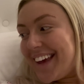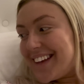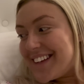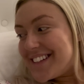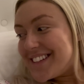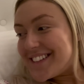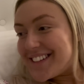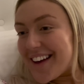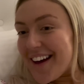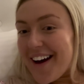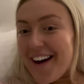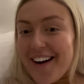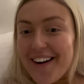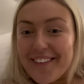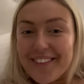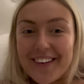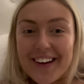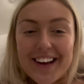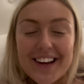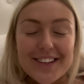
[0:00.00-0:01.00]

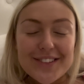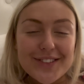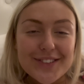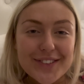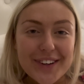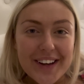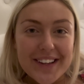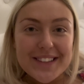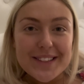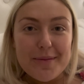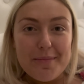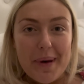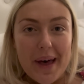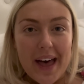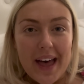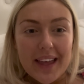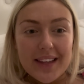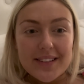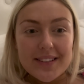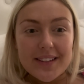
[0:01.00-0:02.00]
So, just got into
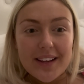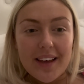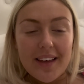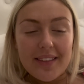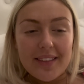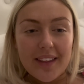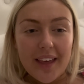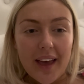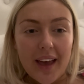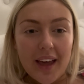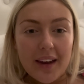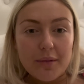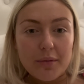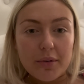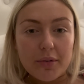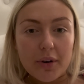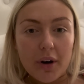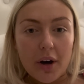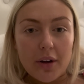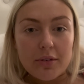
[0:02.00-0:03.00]
bed, and then
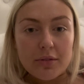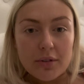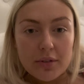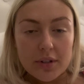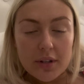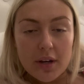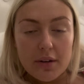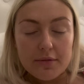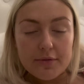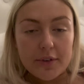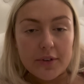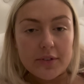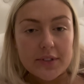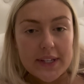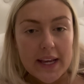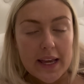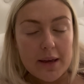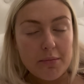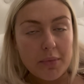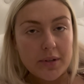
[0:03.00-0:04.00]
we've got another full
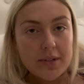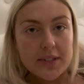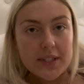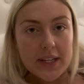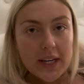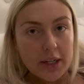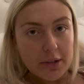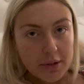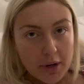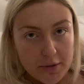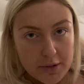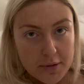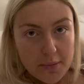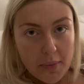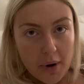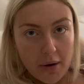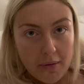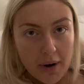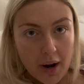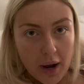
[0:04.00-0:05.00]
day in Montenegro
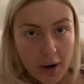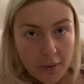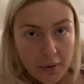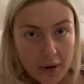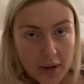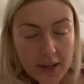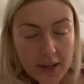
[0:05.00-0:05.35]
tomorrow.